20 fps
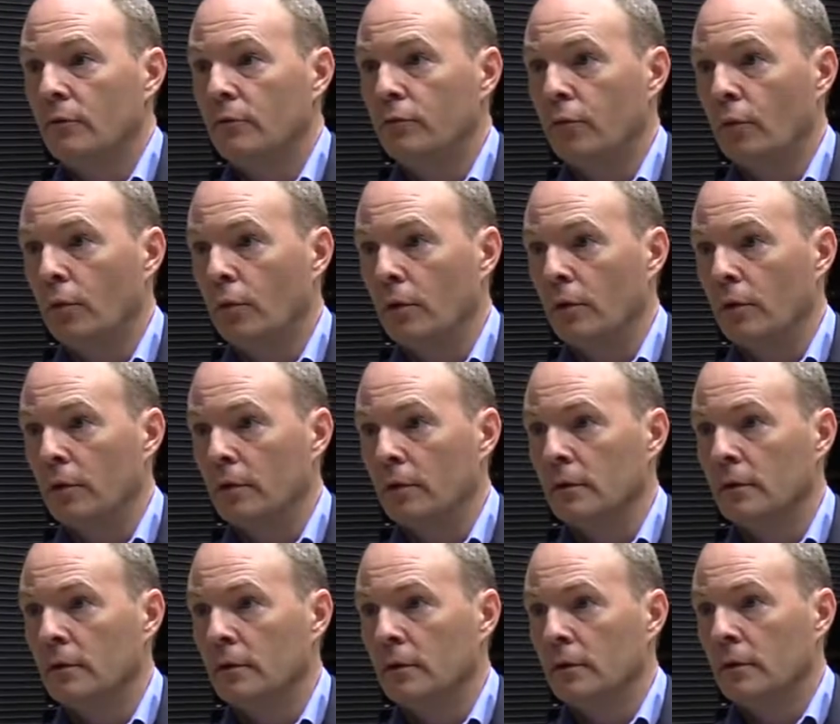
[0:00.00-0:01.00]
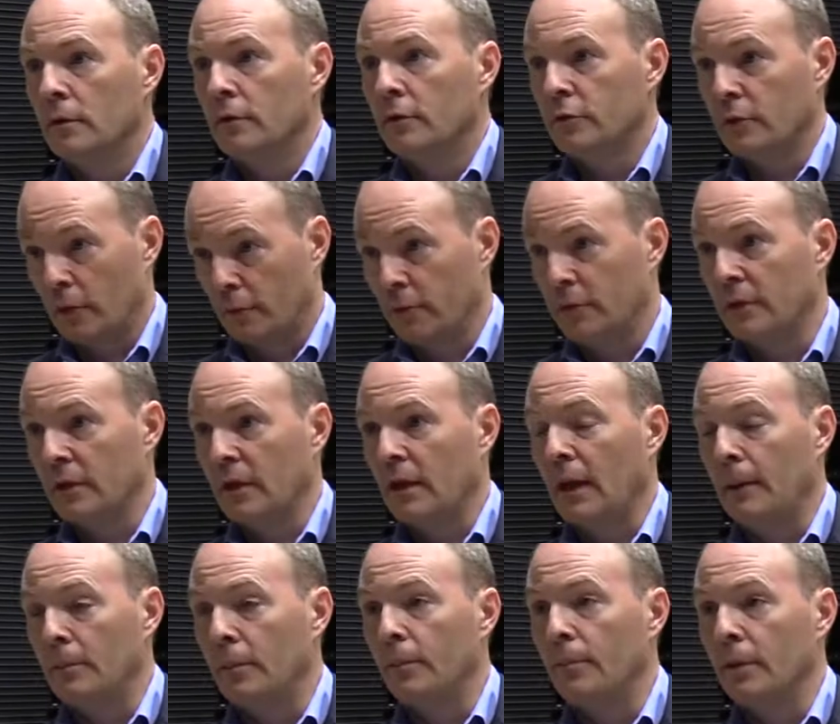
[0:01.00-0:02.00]
for servicing
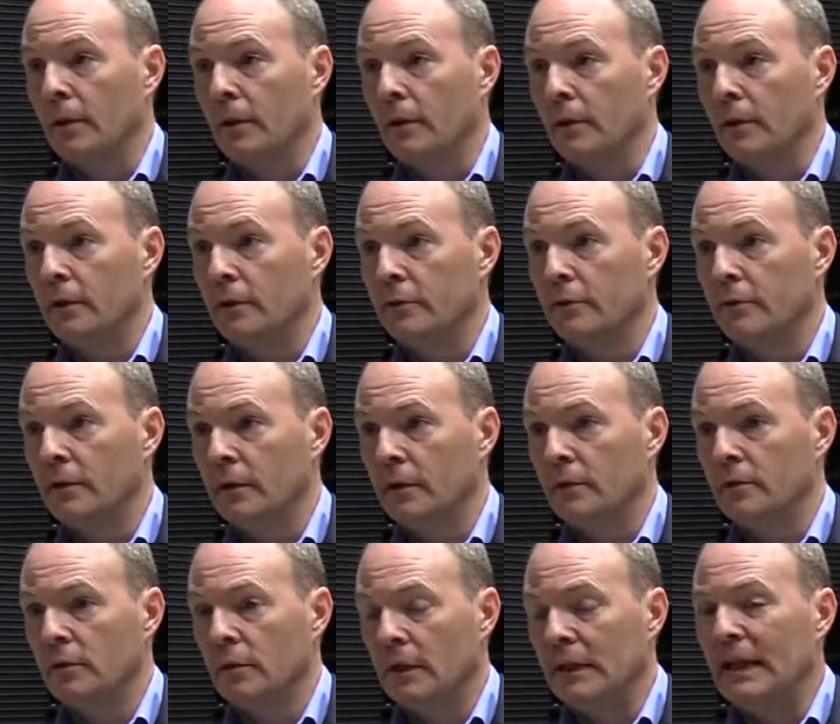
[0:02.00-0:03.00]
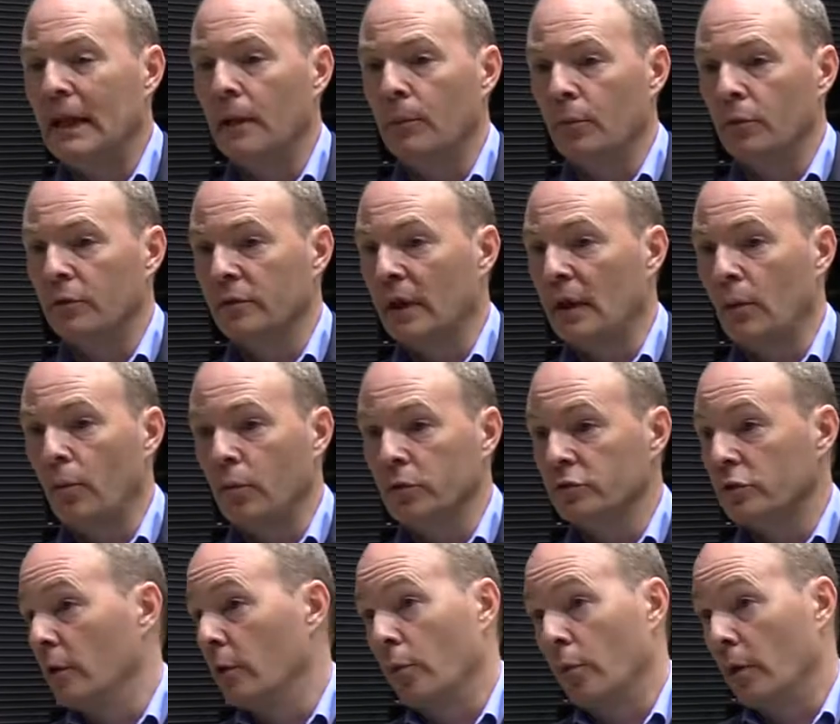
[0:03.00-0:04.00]
capability. It enables that which
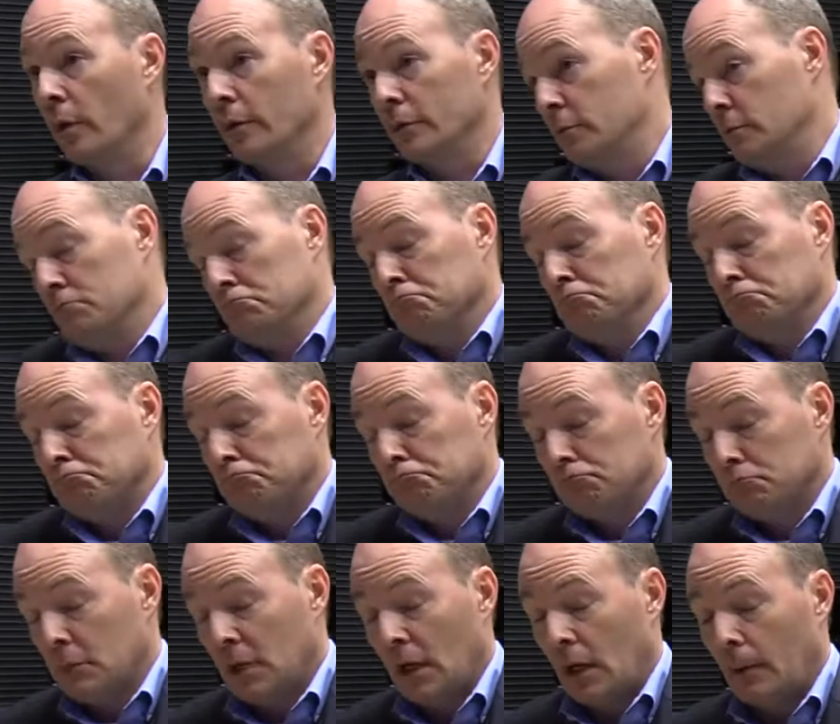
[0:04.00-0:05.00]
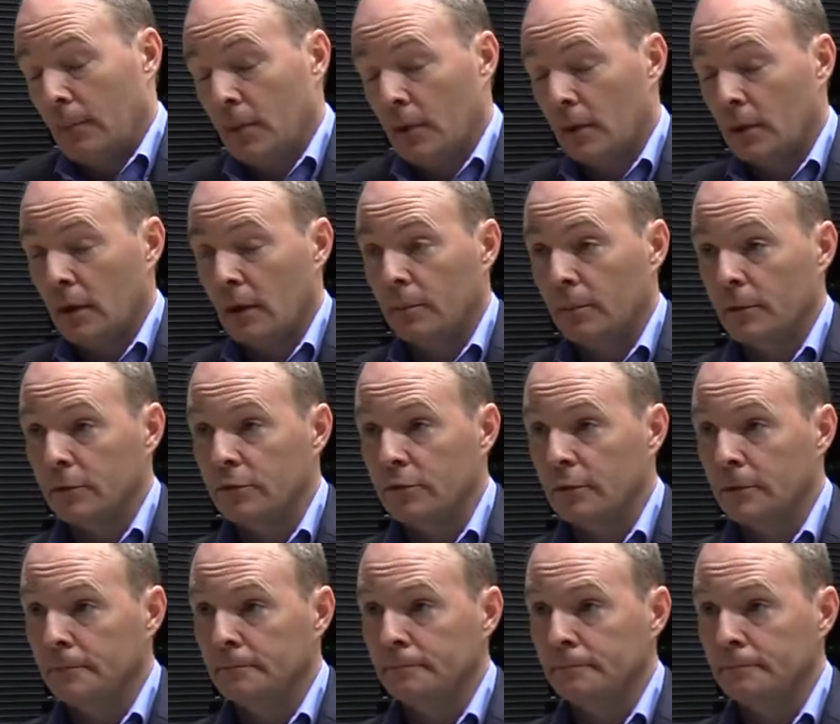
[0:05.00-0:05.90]
otherwise cannot be accomplished.